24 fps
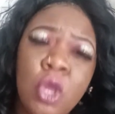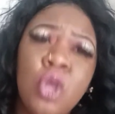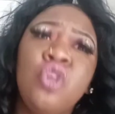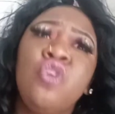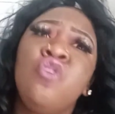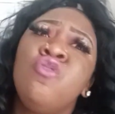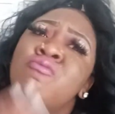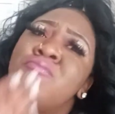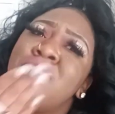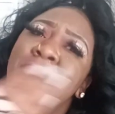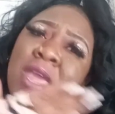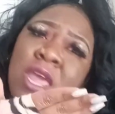
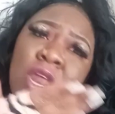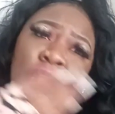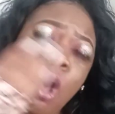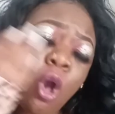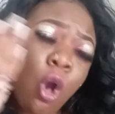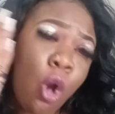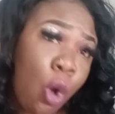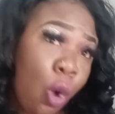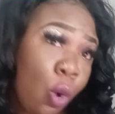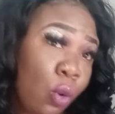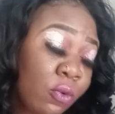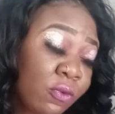You made a
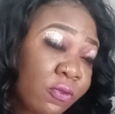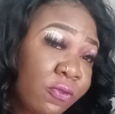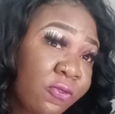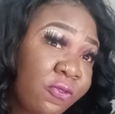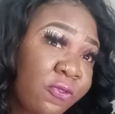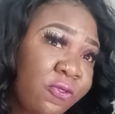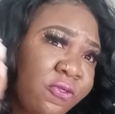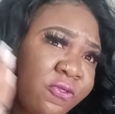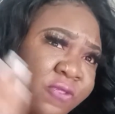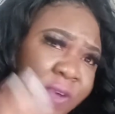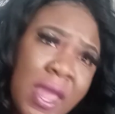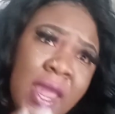whole
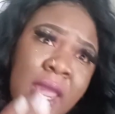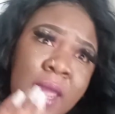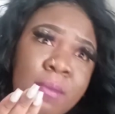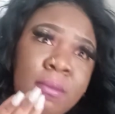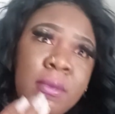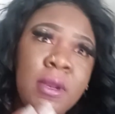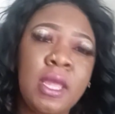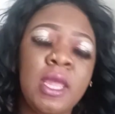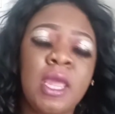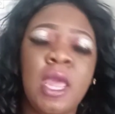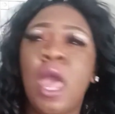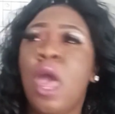
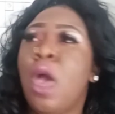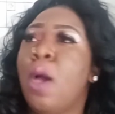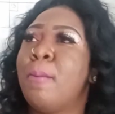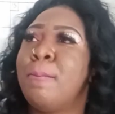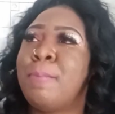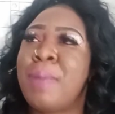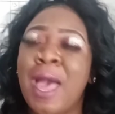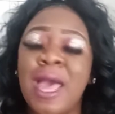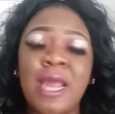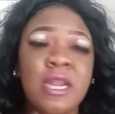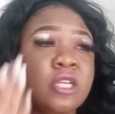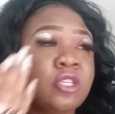family
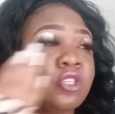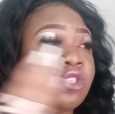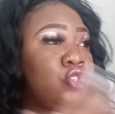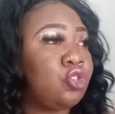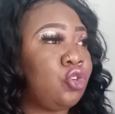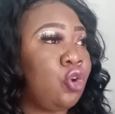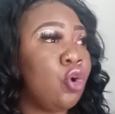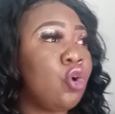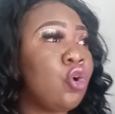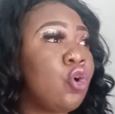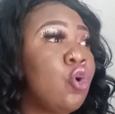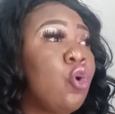by this
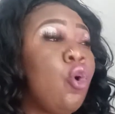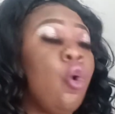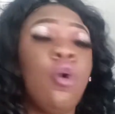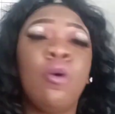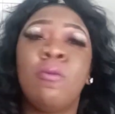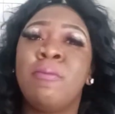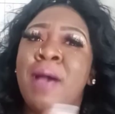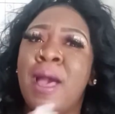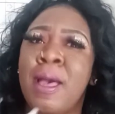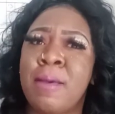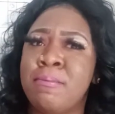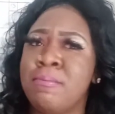girl
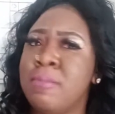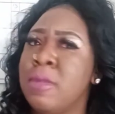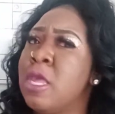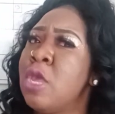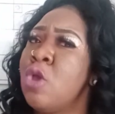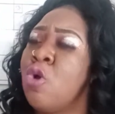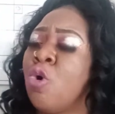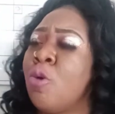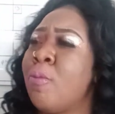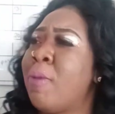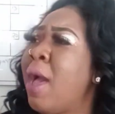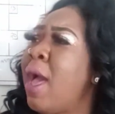or by
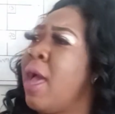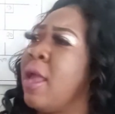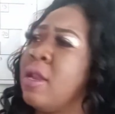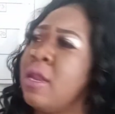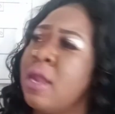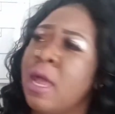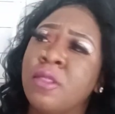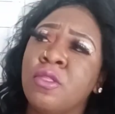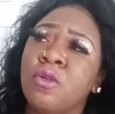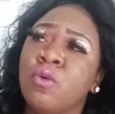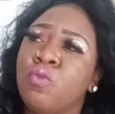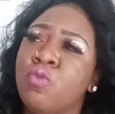me or by
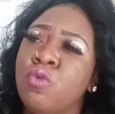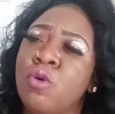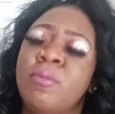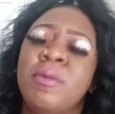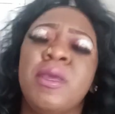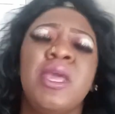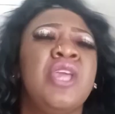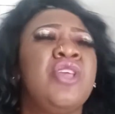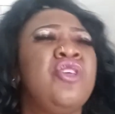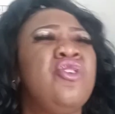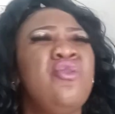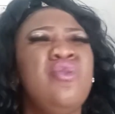another
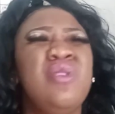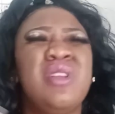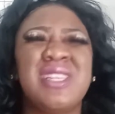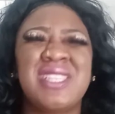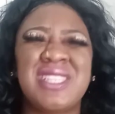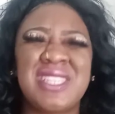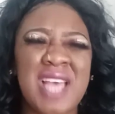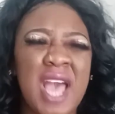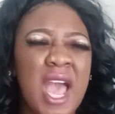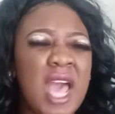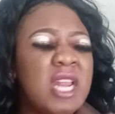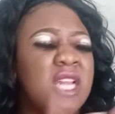woman, and you
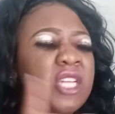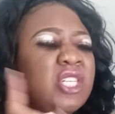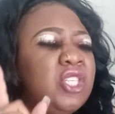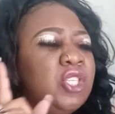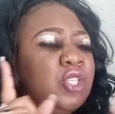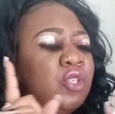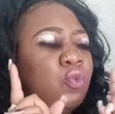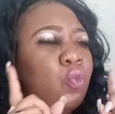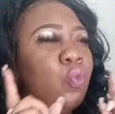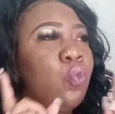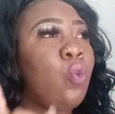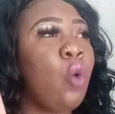decide to
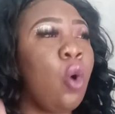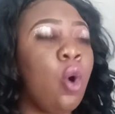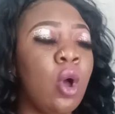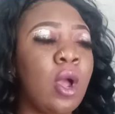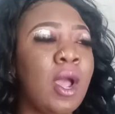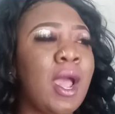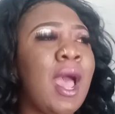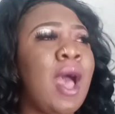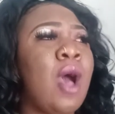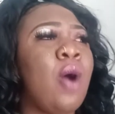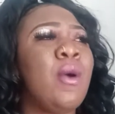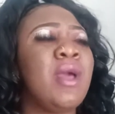just
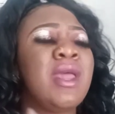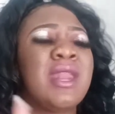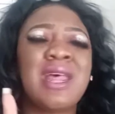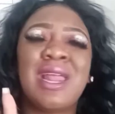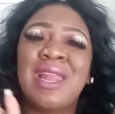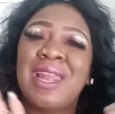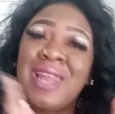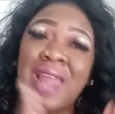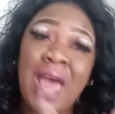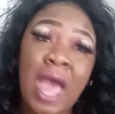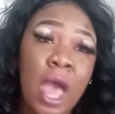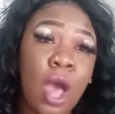walk out and
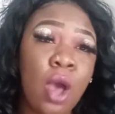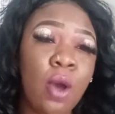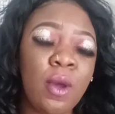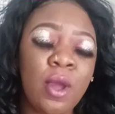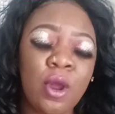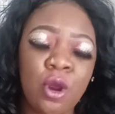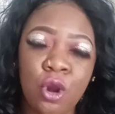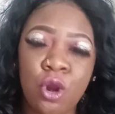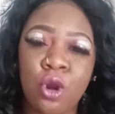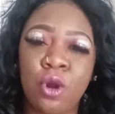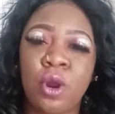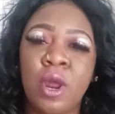allow
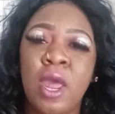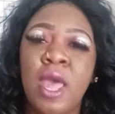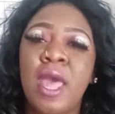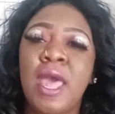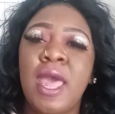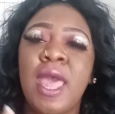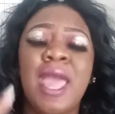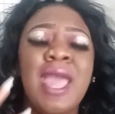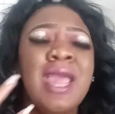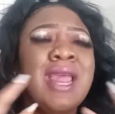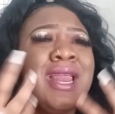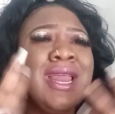her,
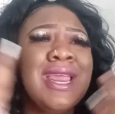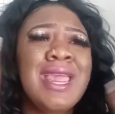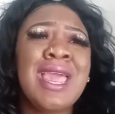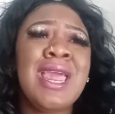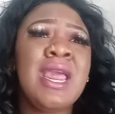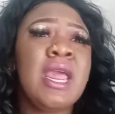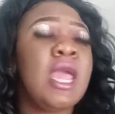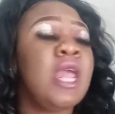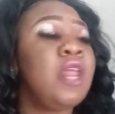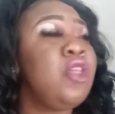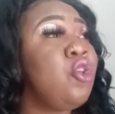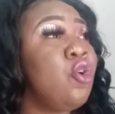and
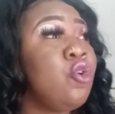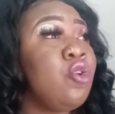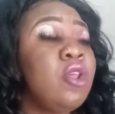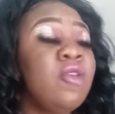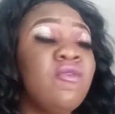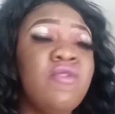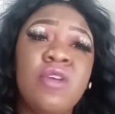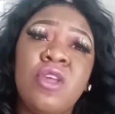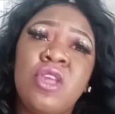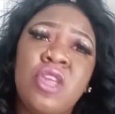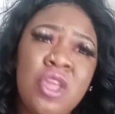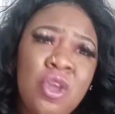you don't
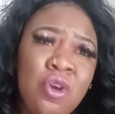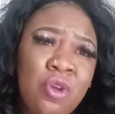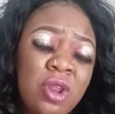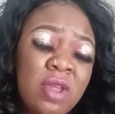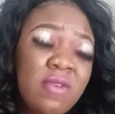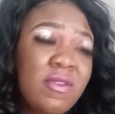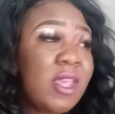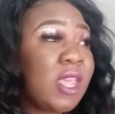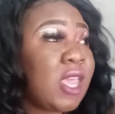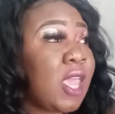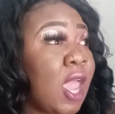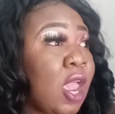
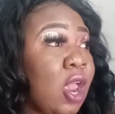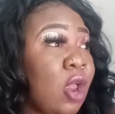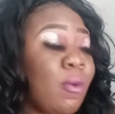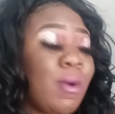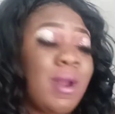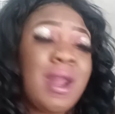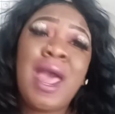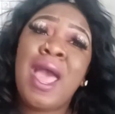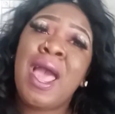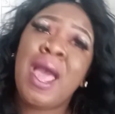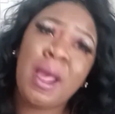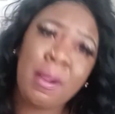even care
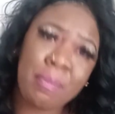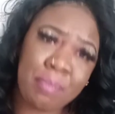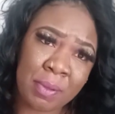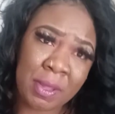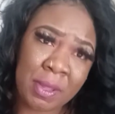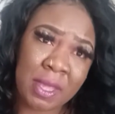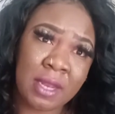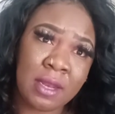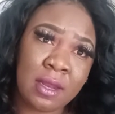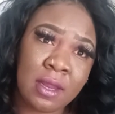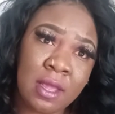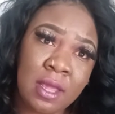what
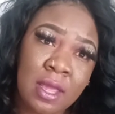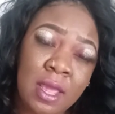happened.